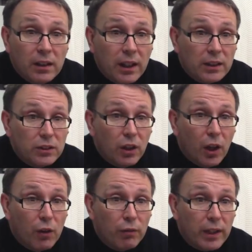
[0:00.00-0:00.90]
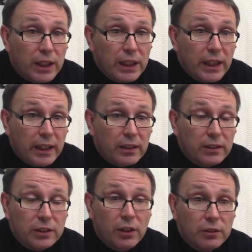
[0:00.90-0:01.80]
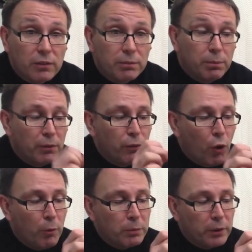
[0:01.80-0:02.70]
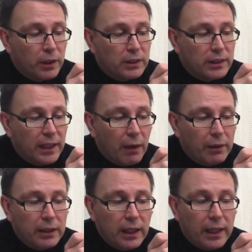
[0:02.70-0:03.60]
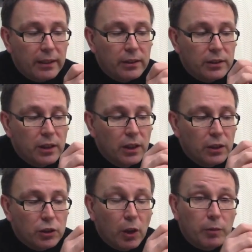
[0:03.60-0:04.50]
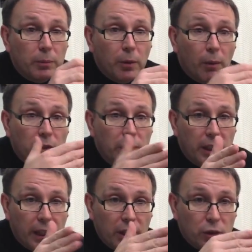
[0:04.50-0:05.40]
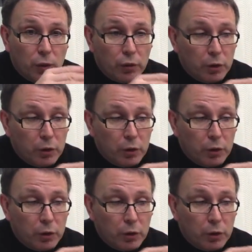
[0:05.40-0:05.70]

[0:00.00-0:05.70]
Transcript: That's not overly thick in terms of performance, but you can see how it layers top to bottom, so you get that sort of